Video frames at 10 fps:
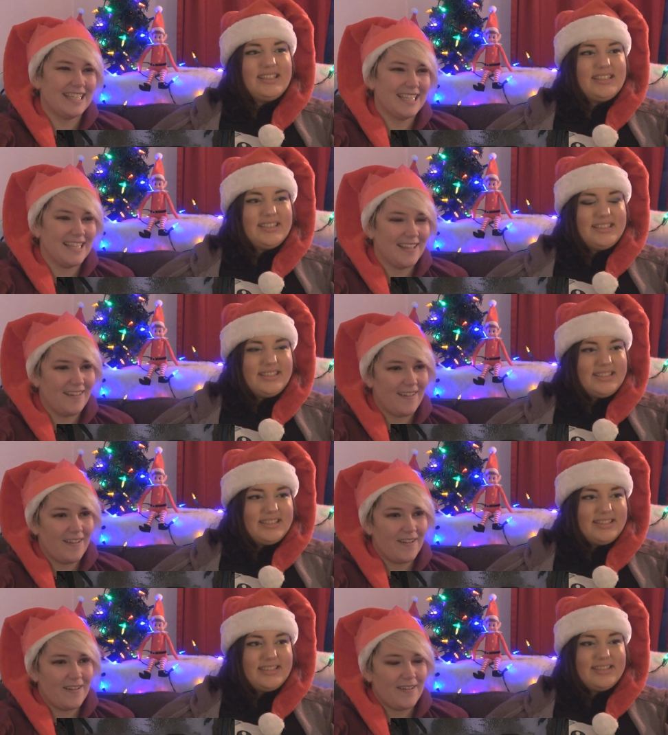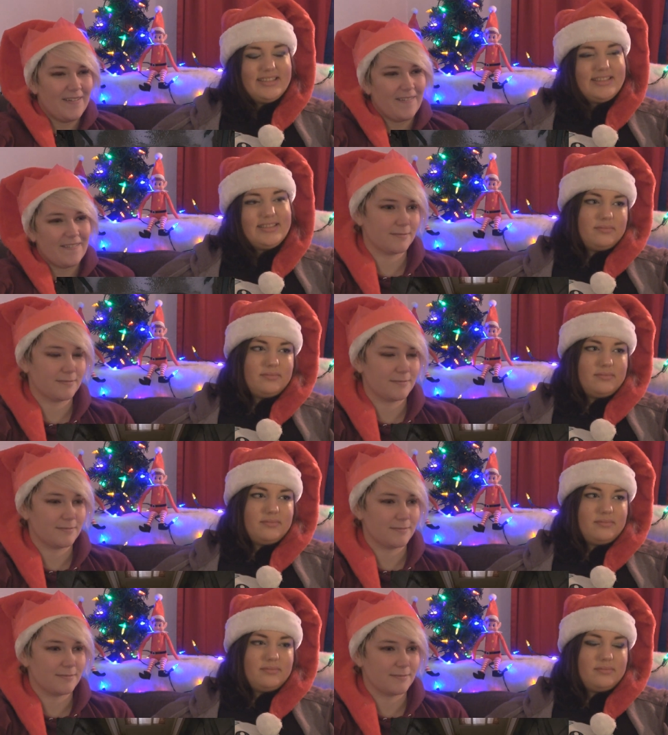
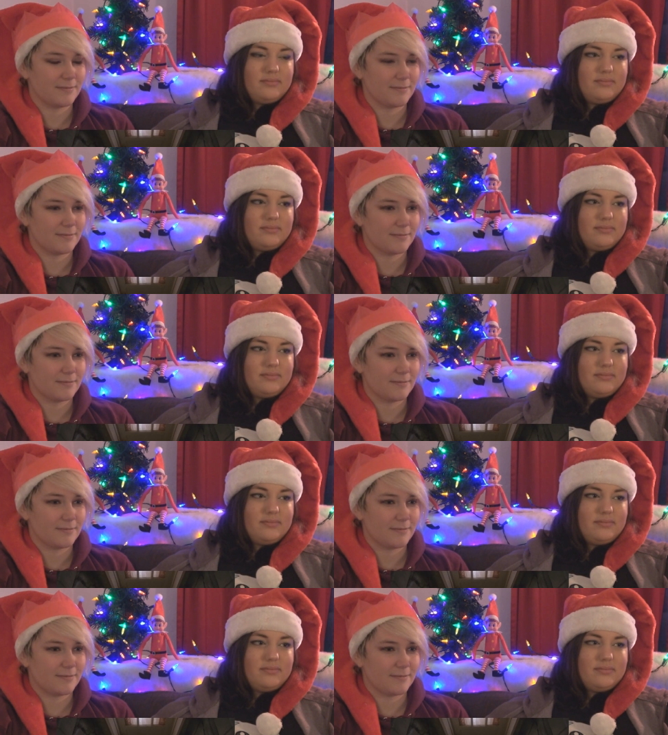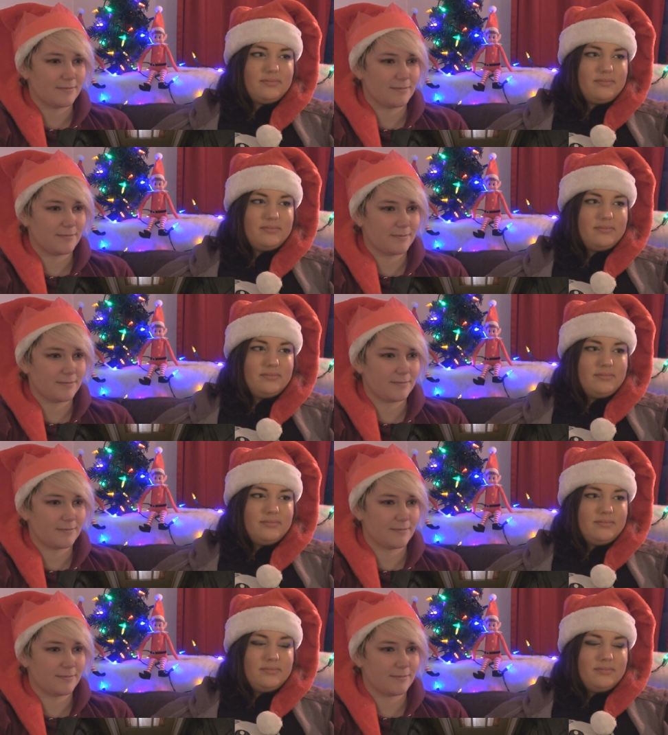(no one is talking)